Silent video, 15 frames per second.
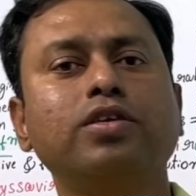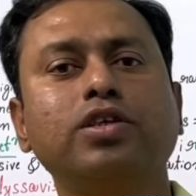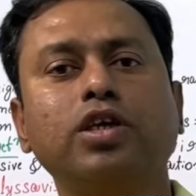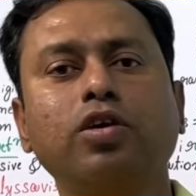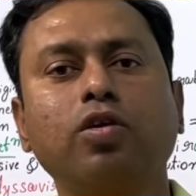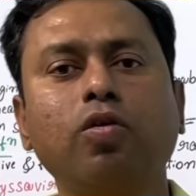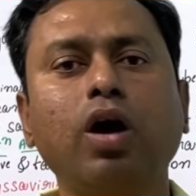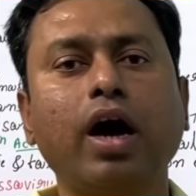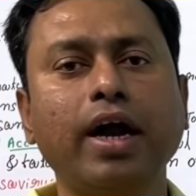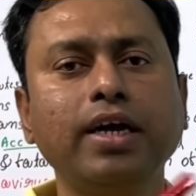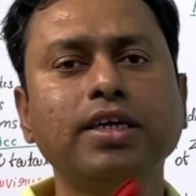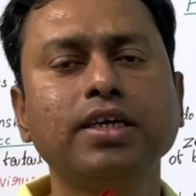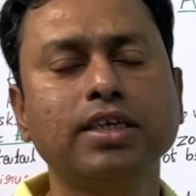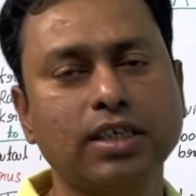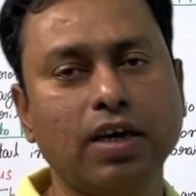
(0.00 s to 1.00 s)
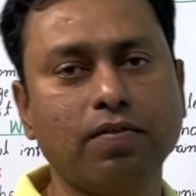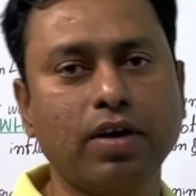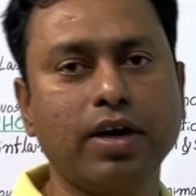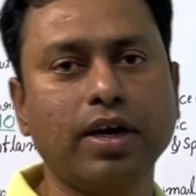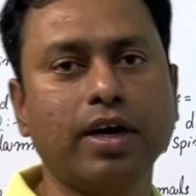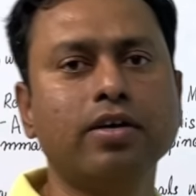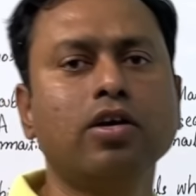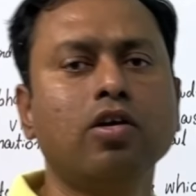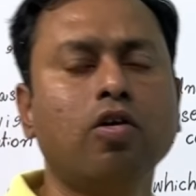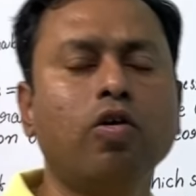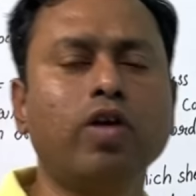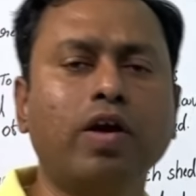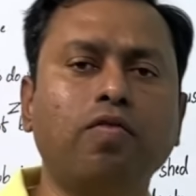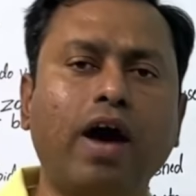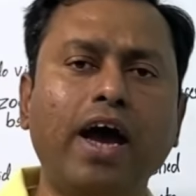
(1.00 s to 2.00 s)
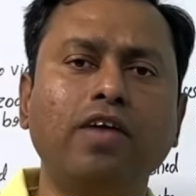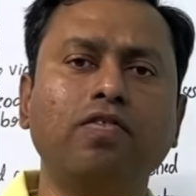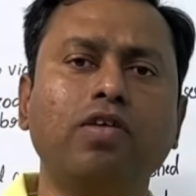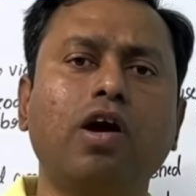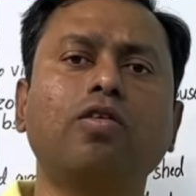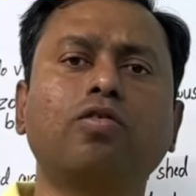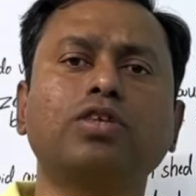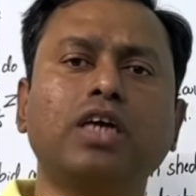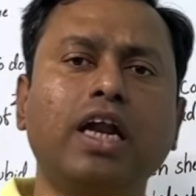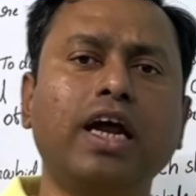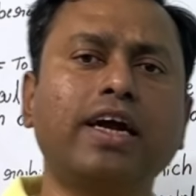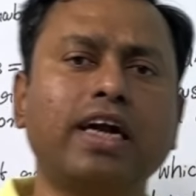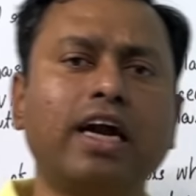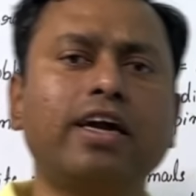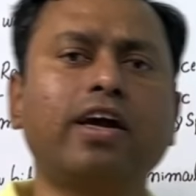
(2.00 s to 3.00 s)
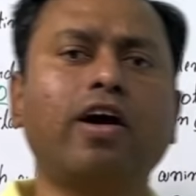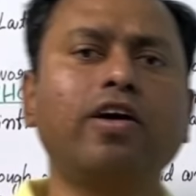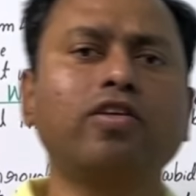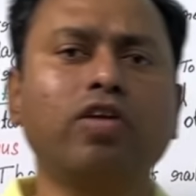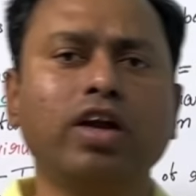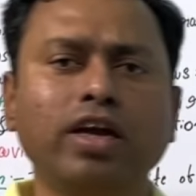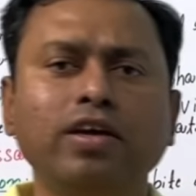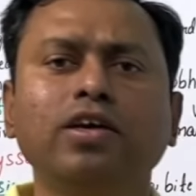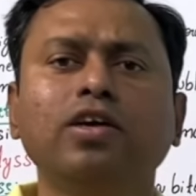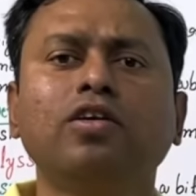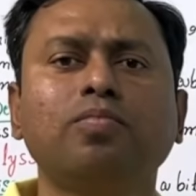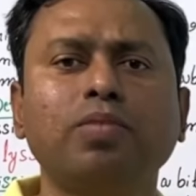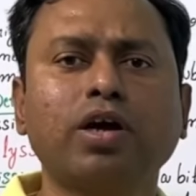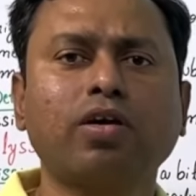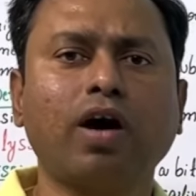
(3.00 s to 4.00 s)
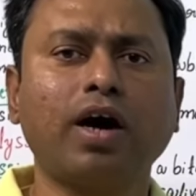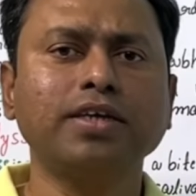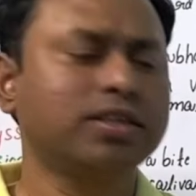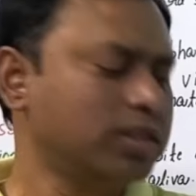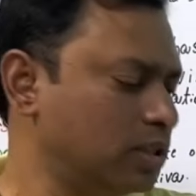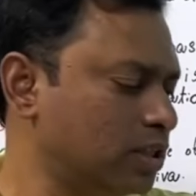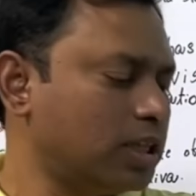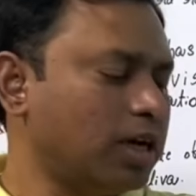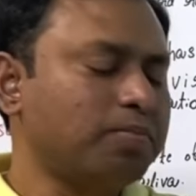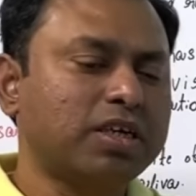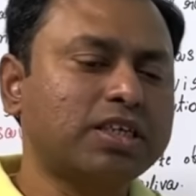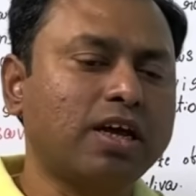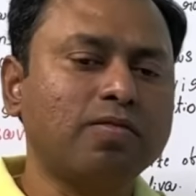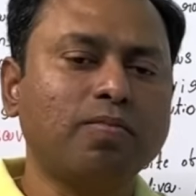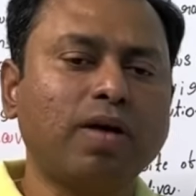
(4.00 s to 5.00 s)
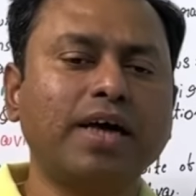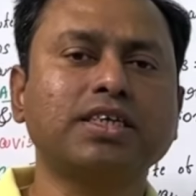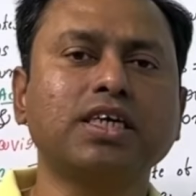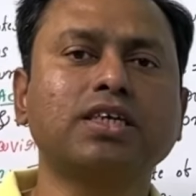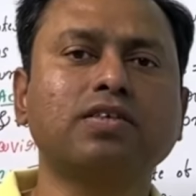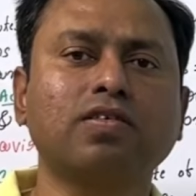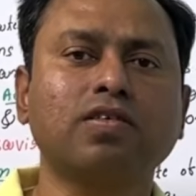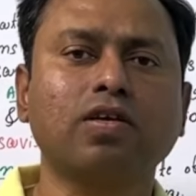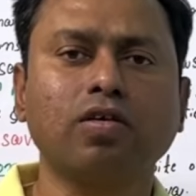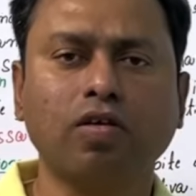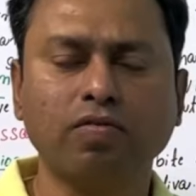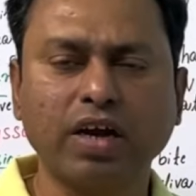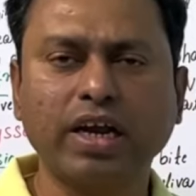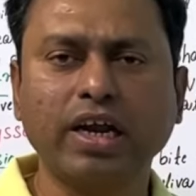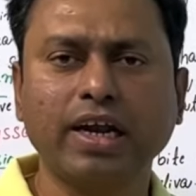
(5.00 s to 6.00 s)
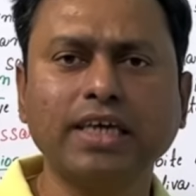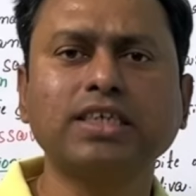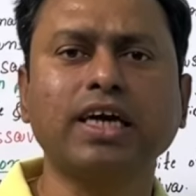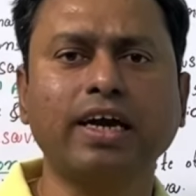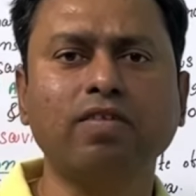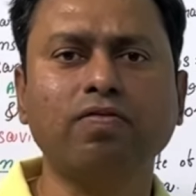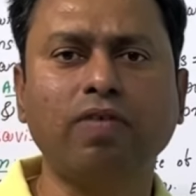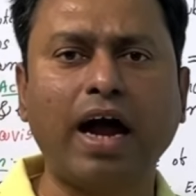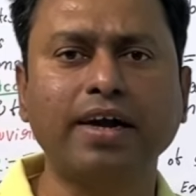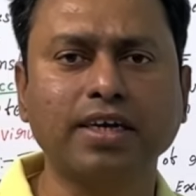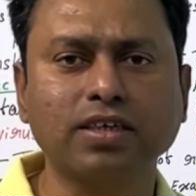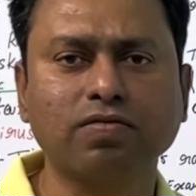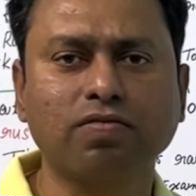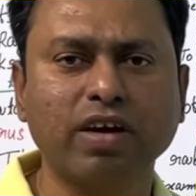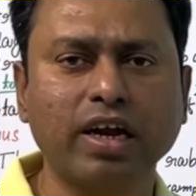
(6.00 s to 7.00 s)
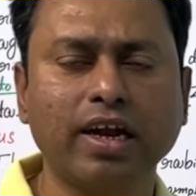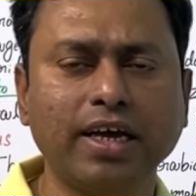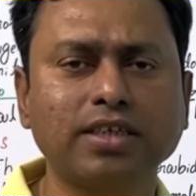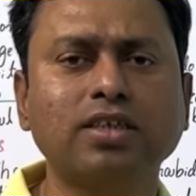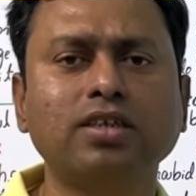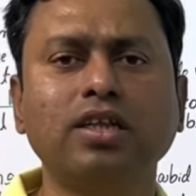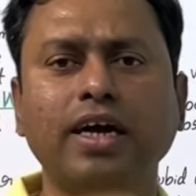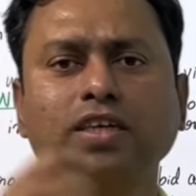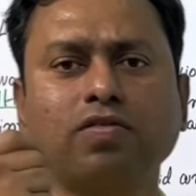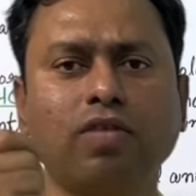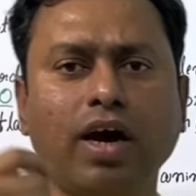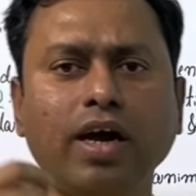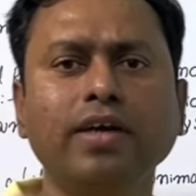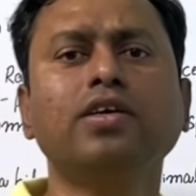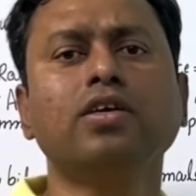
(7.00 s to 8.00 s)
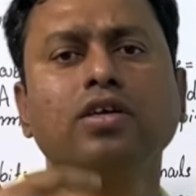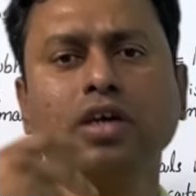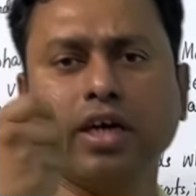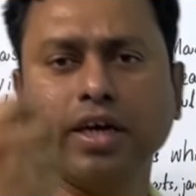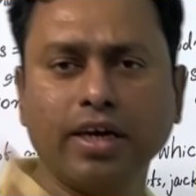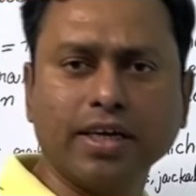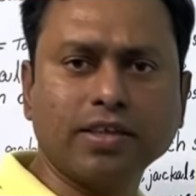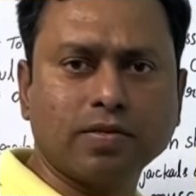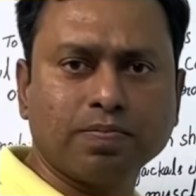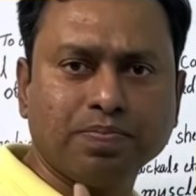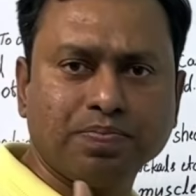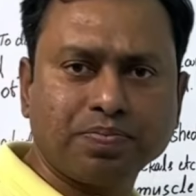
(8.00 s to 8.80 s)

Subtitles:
0 and 7th day. Okay, why we have to select deltoid only? Because the muscle mass is very less and fat is very less. That's why it is